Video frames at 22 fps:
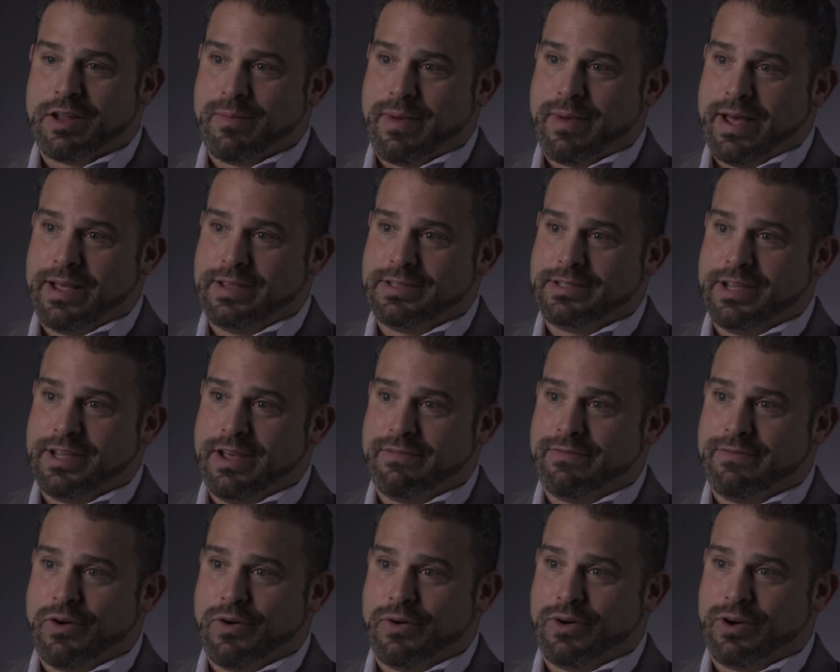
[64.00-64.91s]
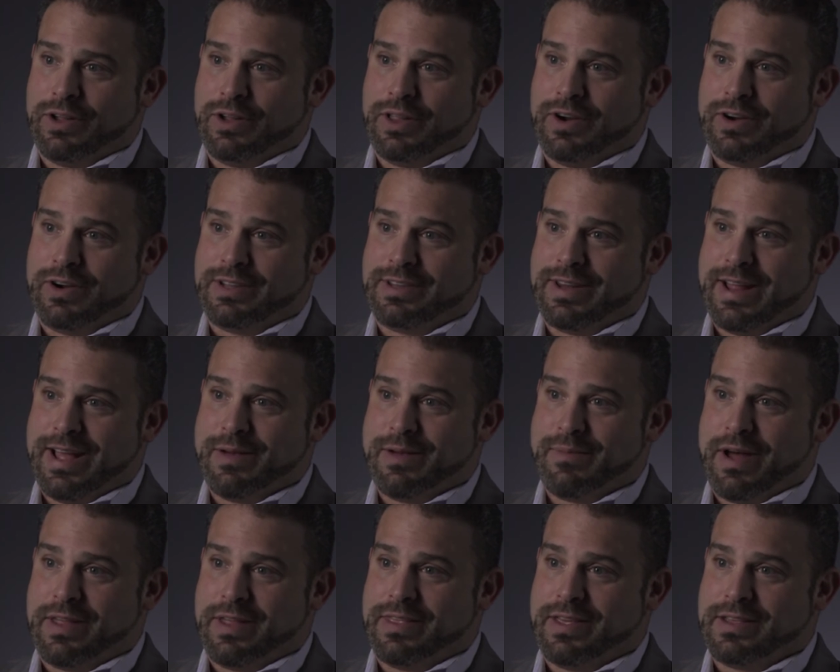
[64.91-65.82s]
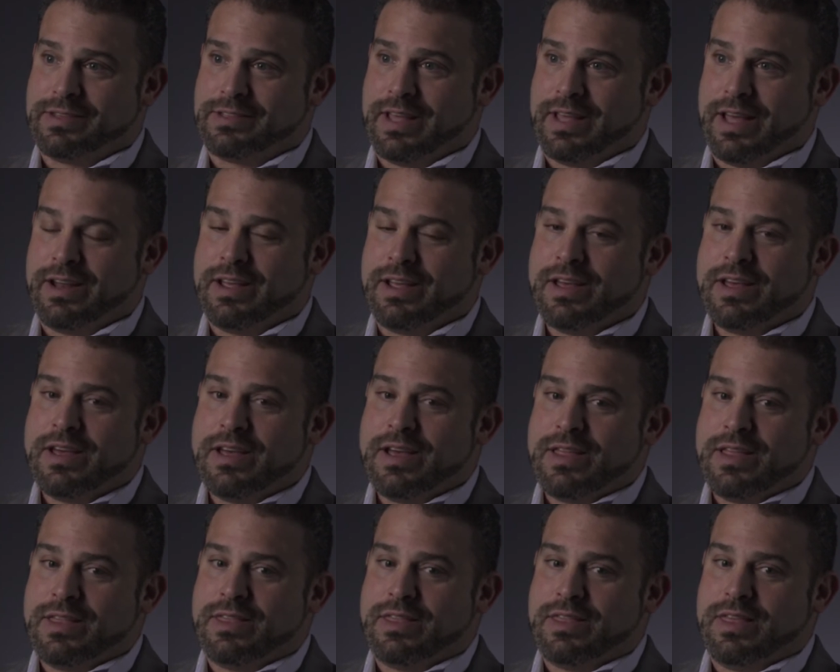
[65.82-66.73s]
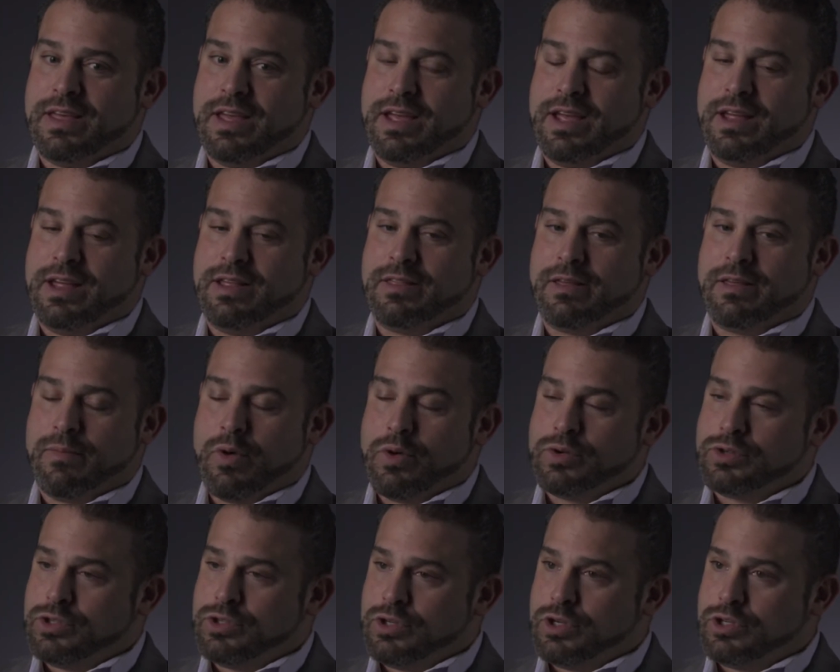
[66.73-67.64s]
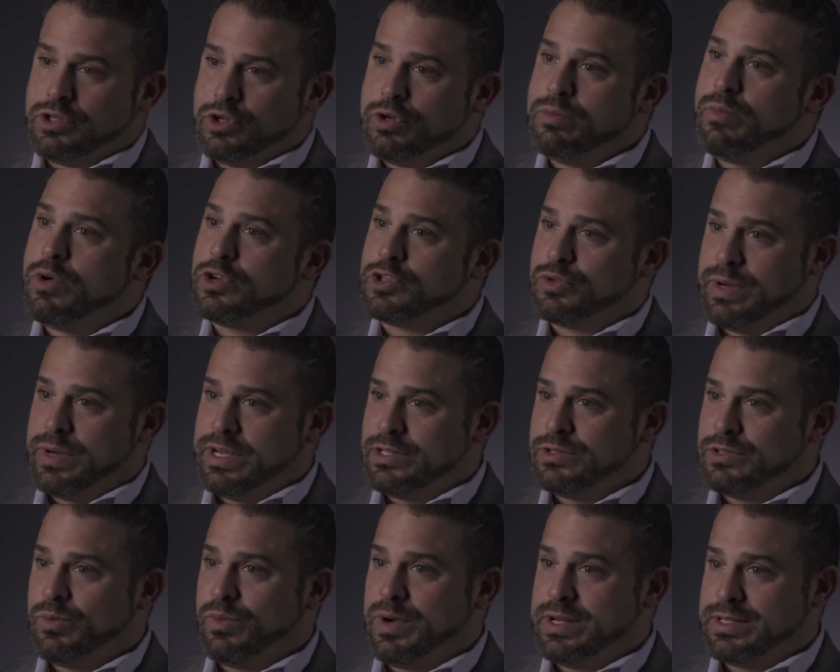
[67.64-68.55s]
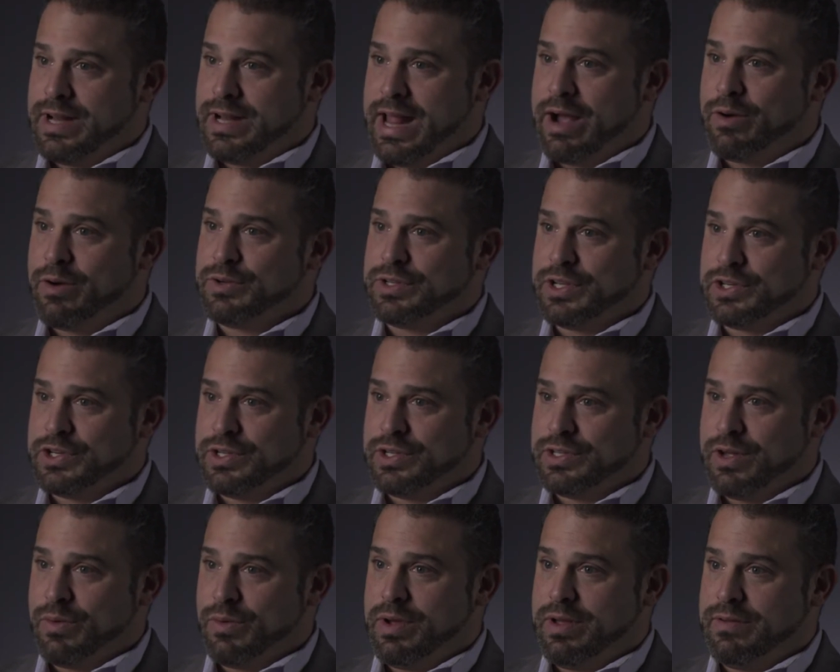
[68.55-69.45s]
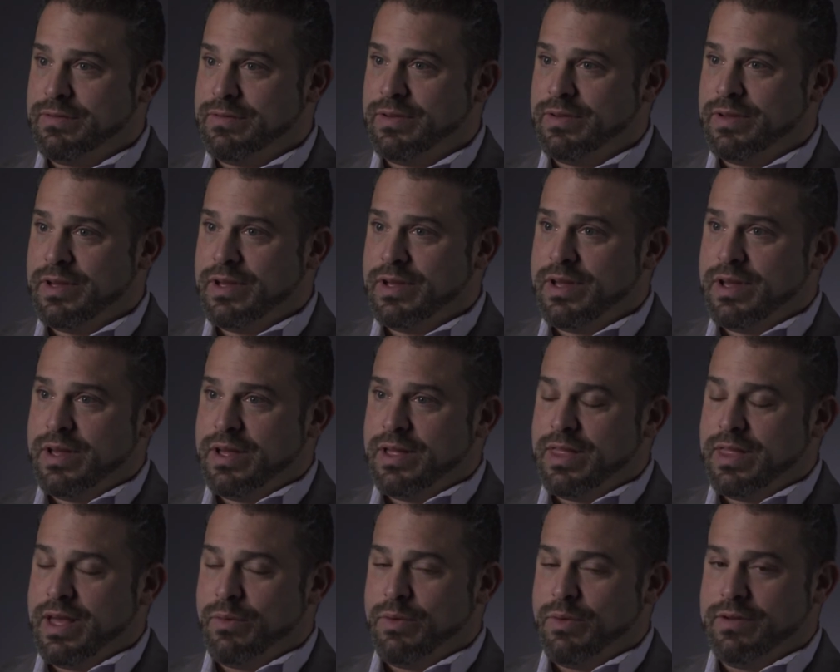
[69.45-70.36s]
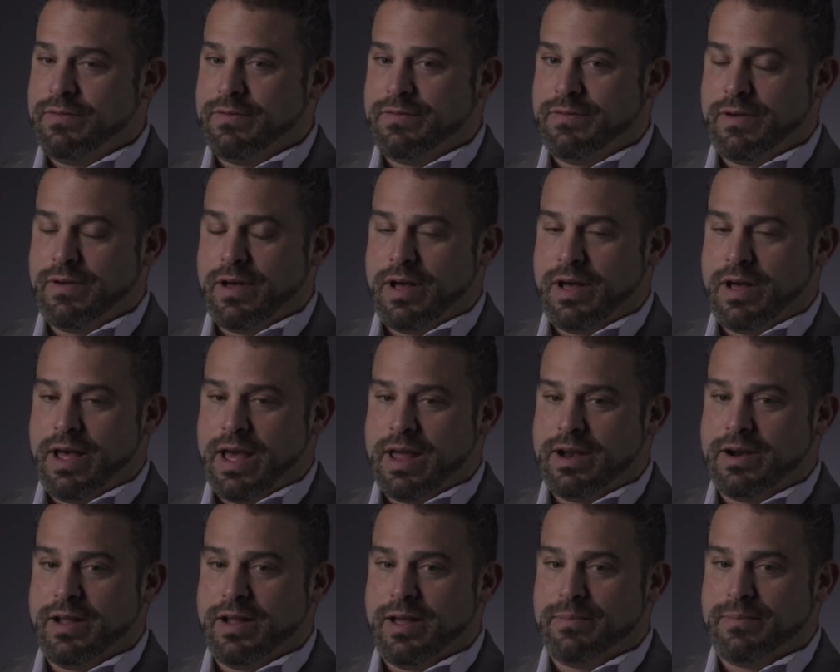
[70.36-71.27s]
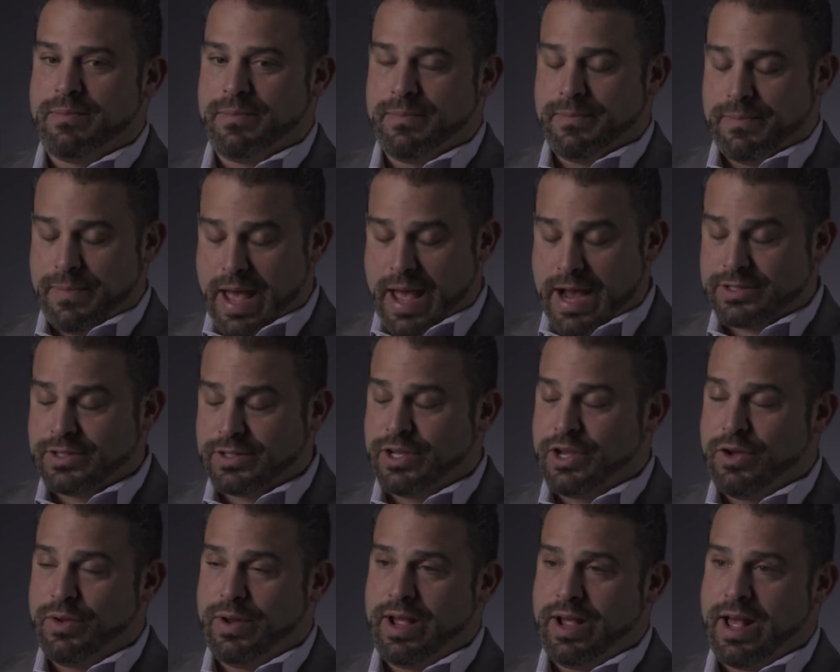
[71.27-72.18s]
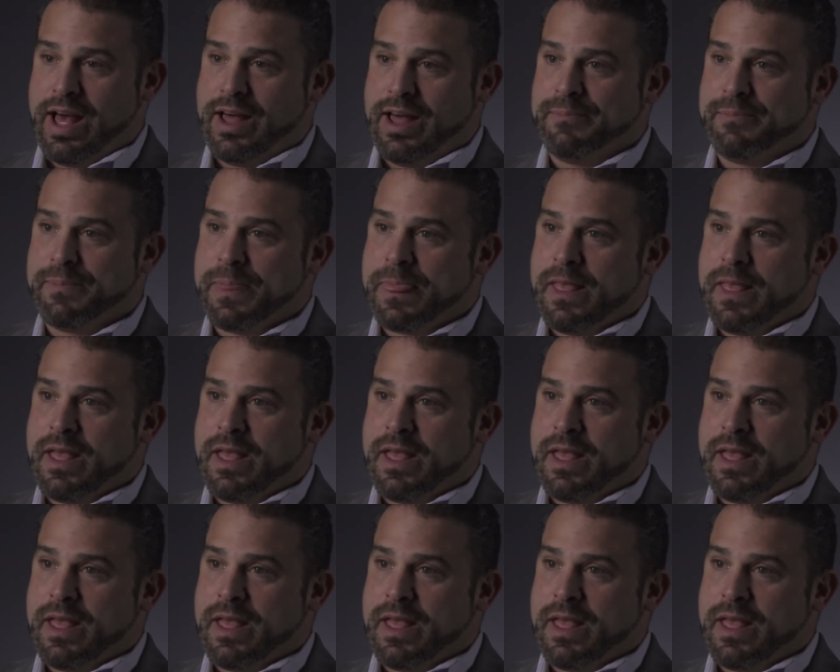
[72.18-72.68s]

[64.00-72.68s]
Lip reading: to my CFO earlier today about this, that the two most recent acquisitions that we've ended up executing on,